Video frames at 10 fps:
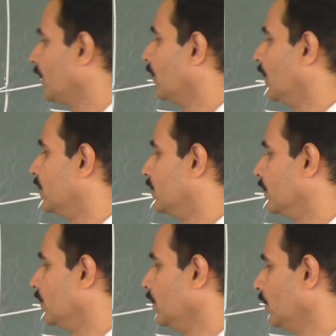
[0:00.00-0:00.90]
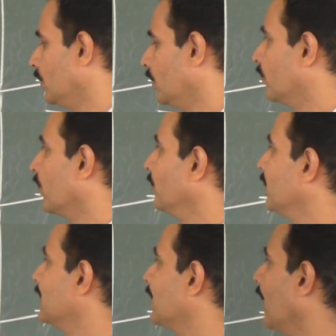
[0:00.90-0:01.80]
equal to, from
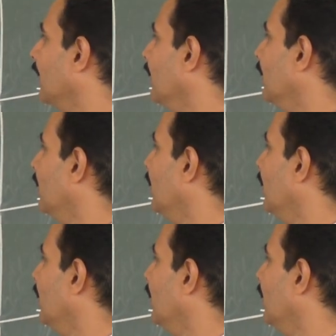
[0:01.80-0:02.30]
this triangle,